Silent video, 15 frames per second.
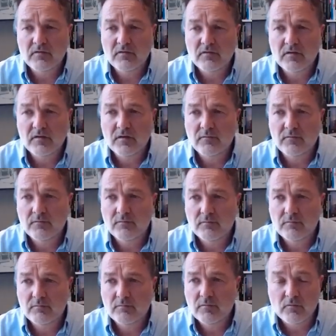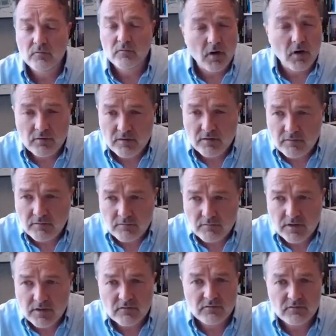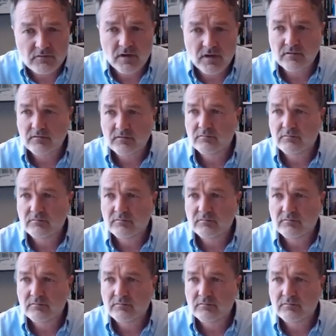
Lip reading: if the Somali regional state